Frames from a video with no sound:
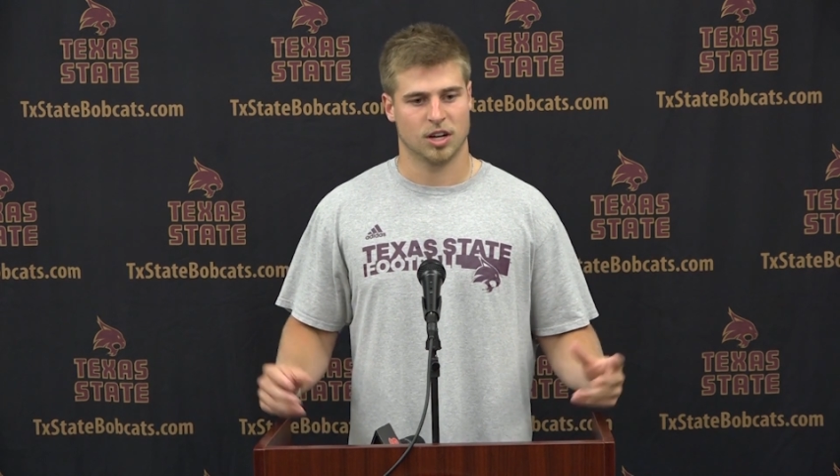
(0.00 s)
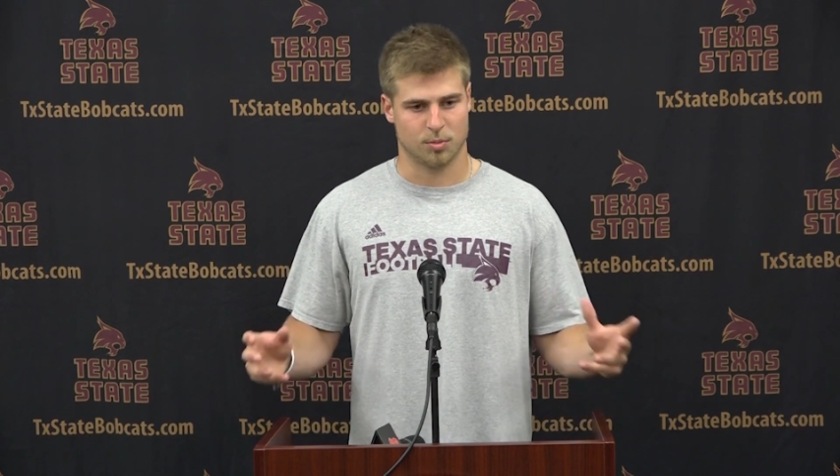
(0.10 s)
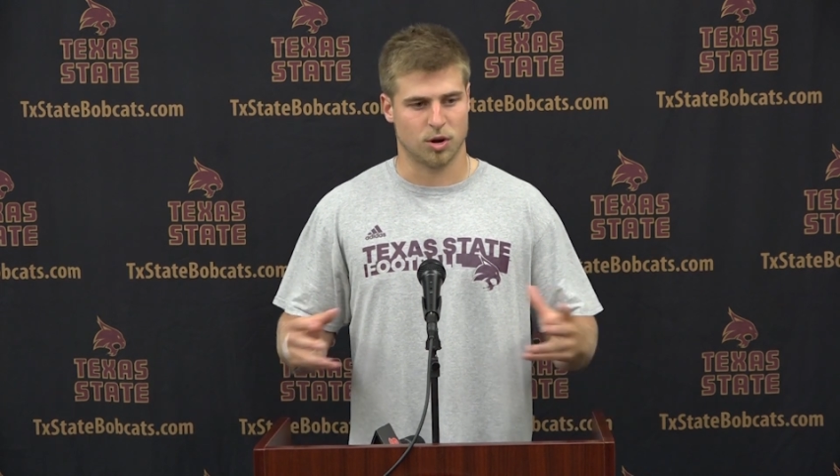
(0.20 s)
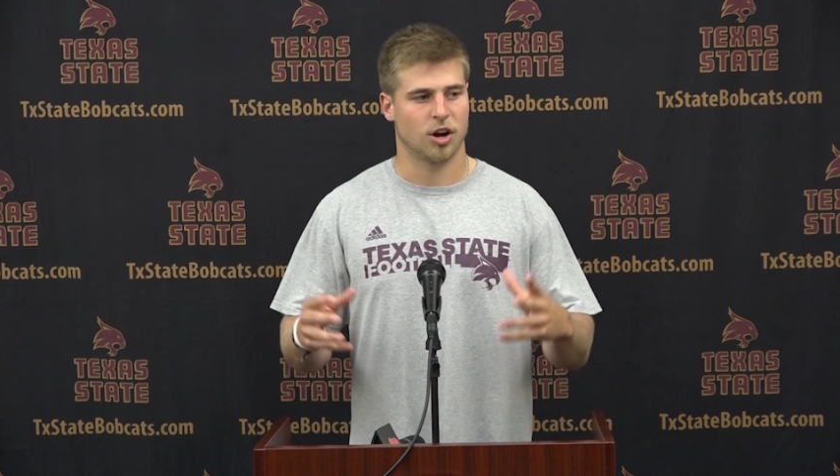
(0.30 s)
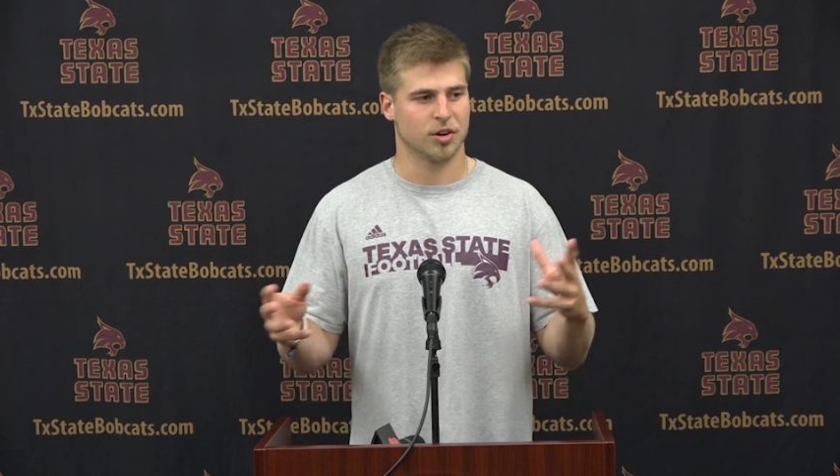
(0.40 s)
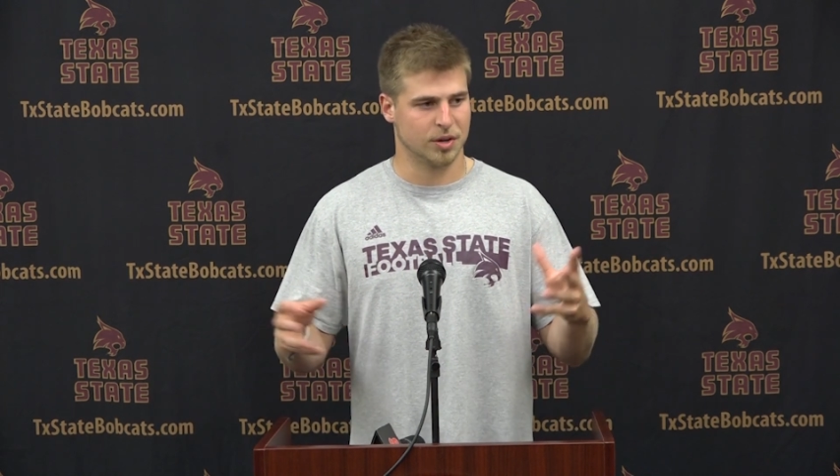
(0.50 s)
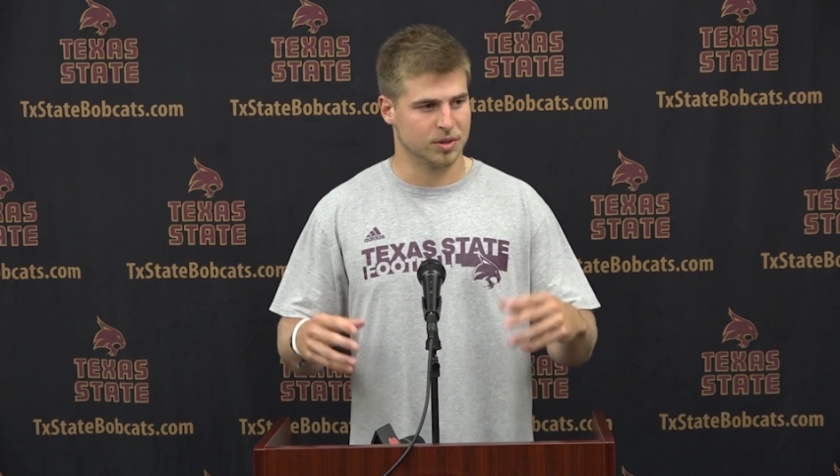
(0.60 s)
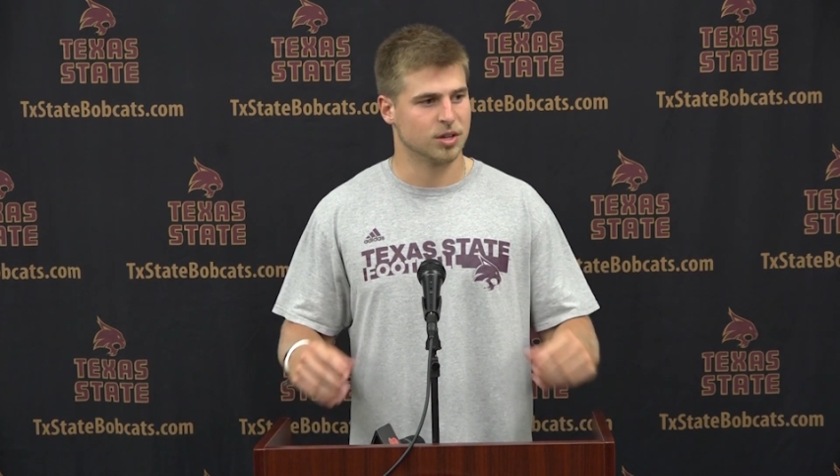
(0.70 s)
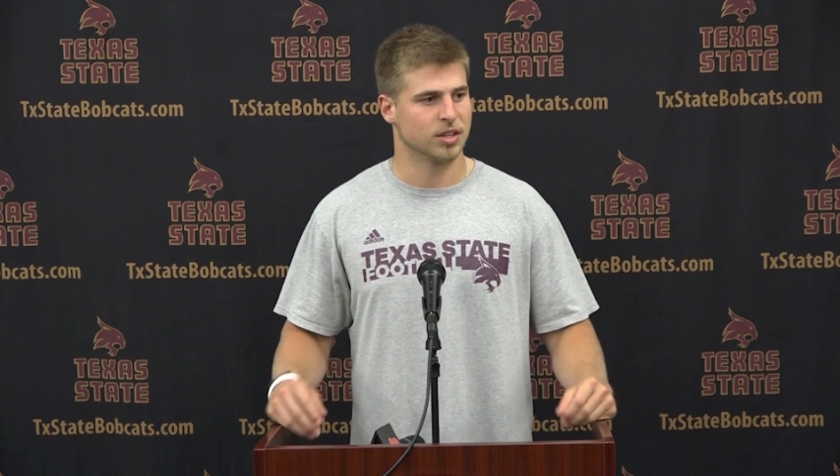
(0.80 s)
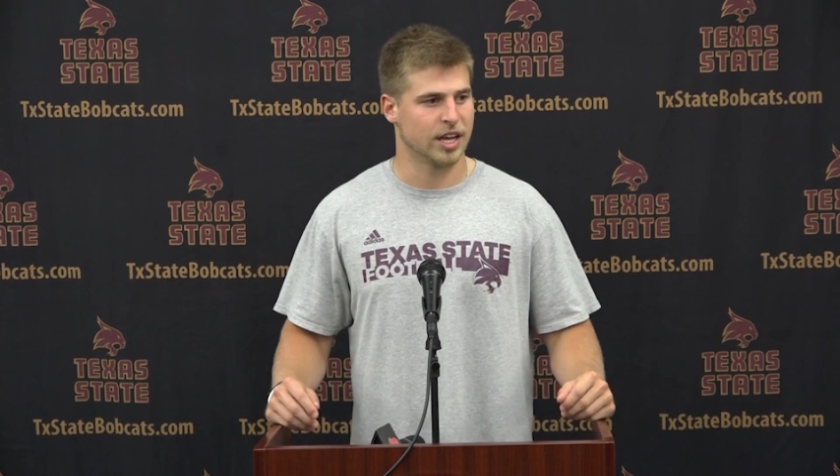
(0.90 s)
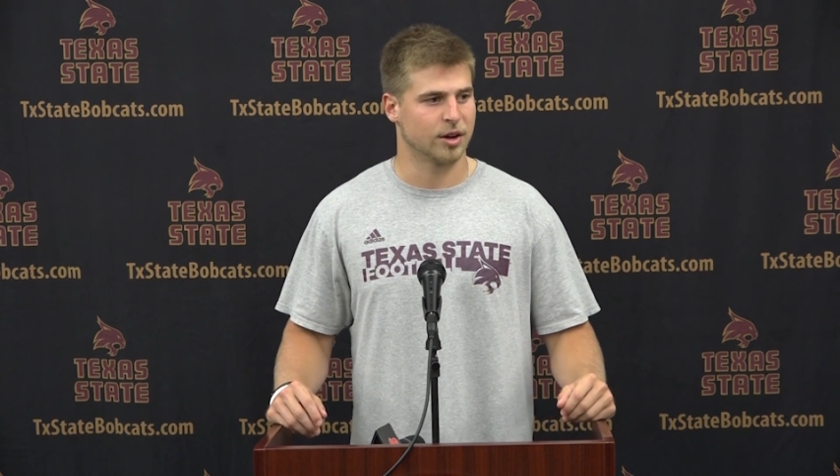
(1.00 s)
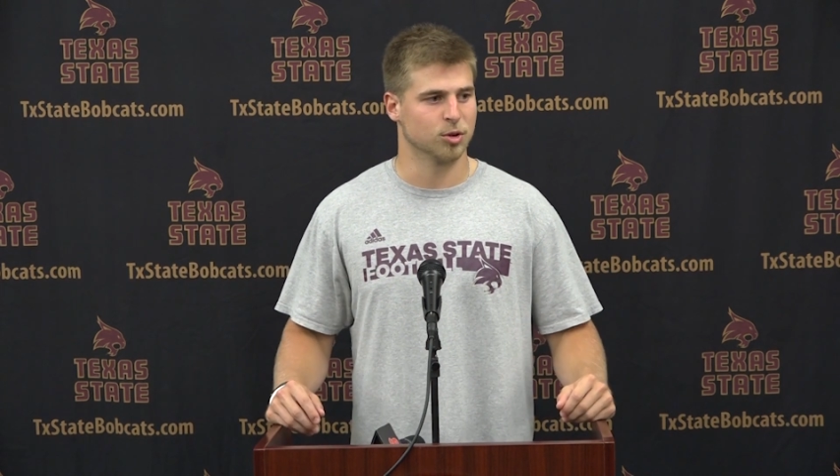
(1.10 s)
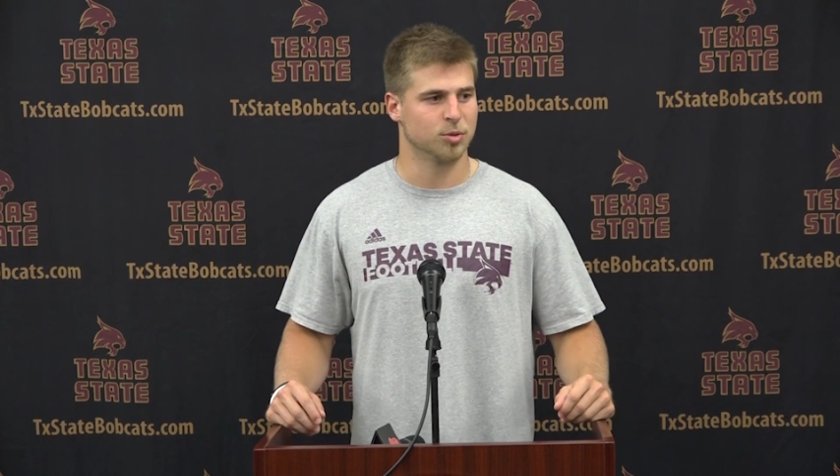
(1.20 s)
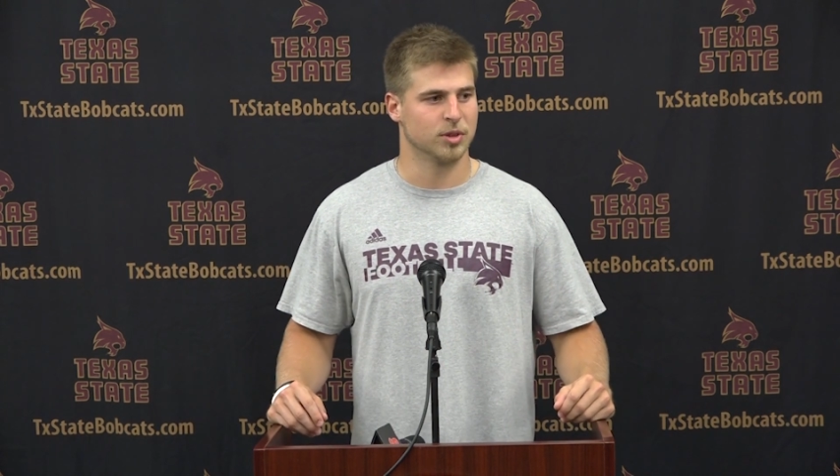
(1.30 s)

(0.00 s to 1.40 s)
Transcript: camaraderie with the, that group,